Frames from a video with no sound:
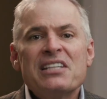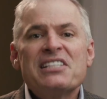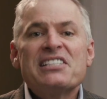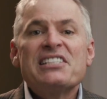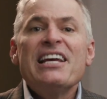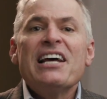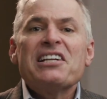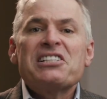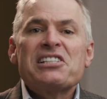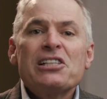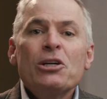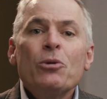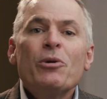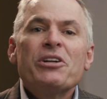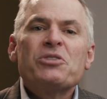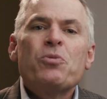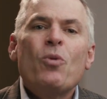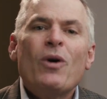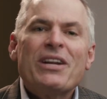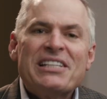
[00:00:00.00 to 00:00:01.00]
C.S.
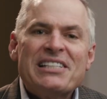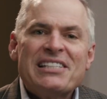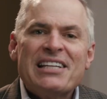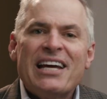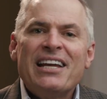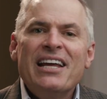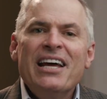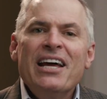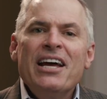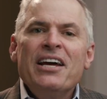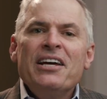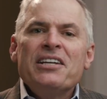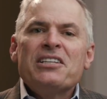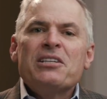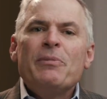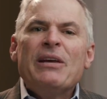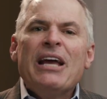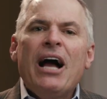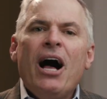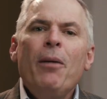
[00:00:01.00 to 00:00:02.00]
Lewis once said,
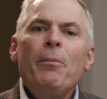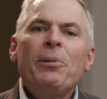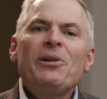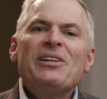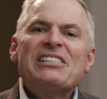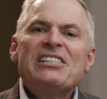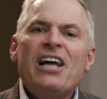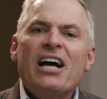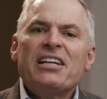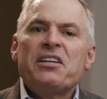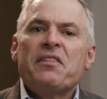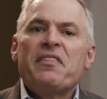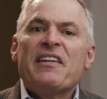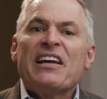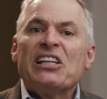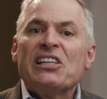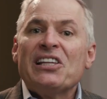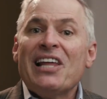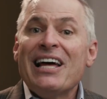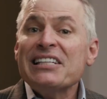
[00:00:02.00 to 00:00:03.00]
To be humble is not to
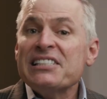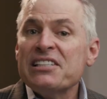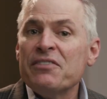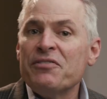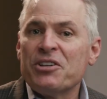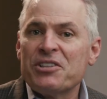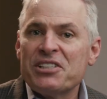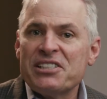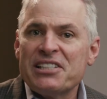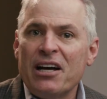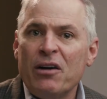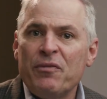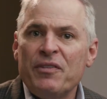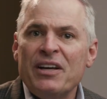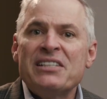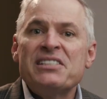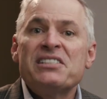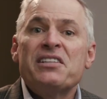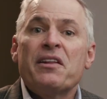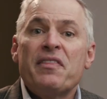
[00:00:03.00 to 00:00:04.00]
think less of yourself,
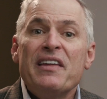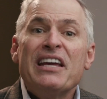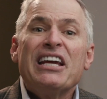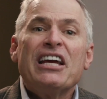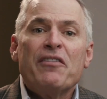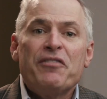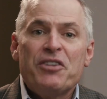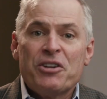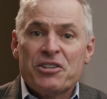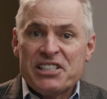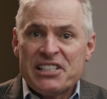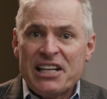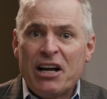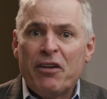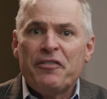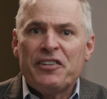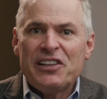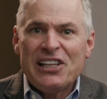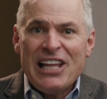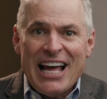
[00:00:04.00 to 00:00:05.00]
it's to think of
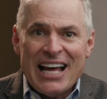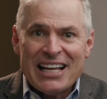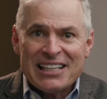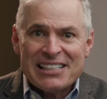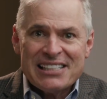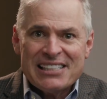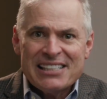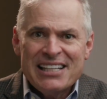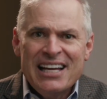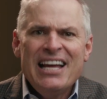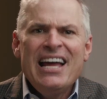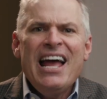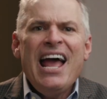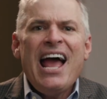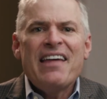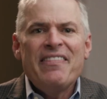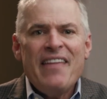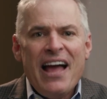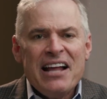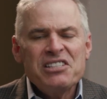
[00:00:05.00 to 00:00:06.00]
yourself less.
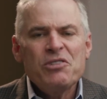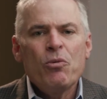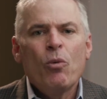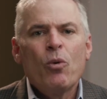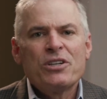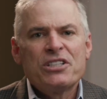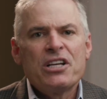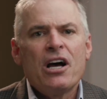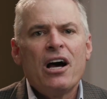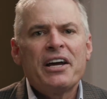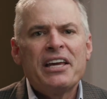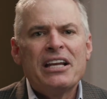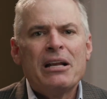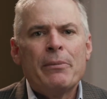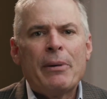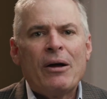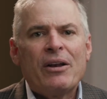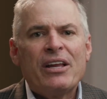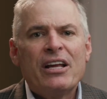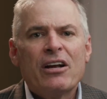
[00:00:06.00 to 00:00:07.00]
And that's what we're talking
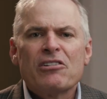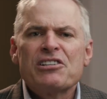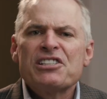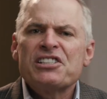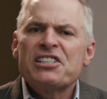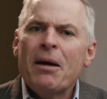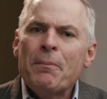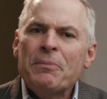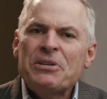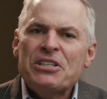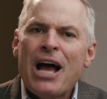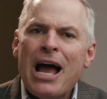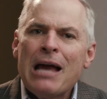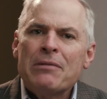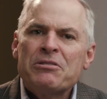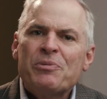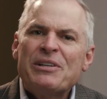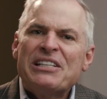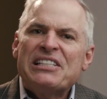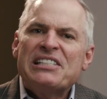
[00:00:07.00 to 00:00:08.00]
about here.
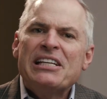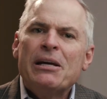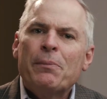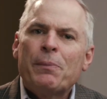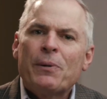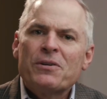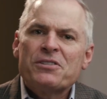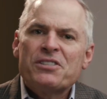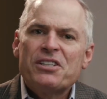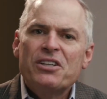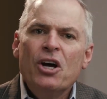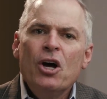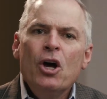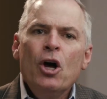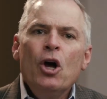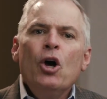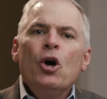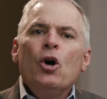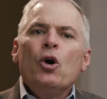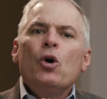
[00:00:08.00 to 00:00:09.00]
Sometimes we see a person
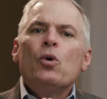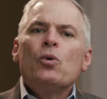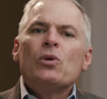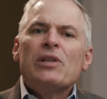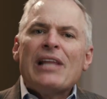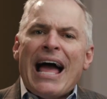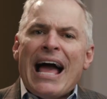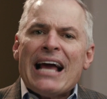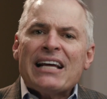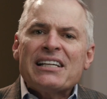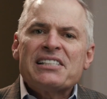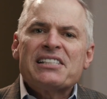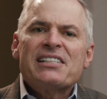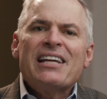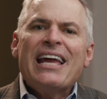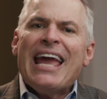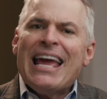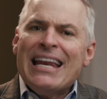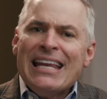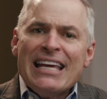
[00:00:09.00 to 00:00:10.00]
who
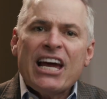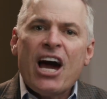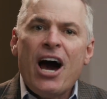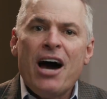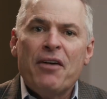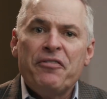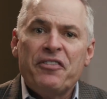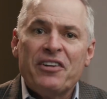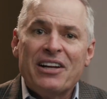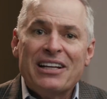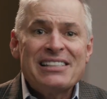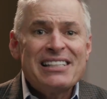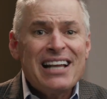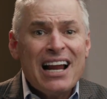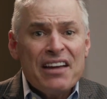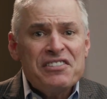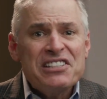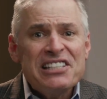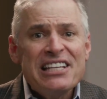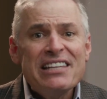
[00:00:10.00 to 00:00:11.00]
lacks any confidence.
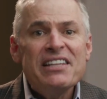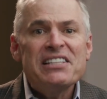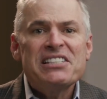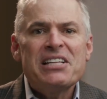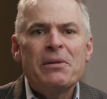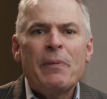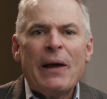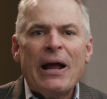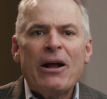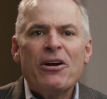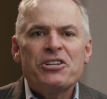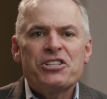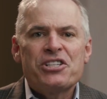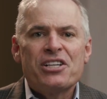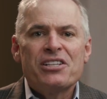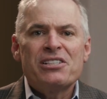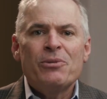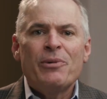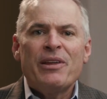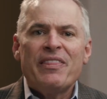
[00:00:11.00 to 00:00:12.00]
And I've seen this in
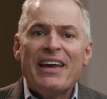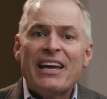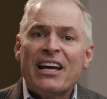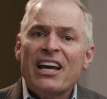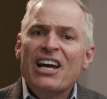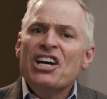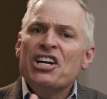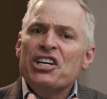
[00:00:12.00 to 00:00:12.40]
parishes and we think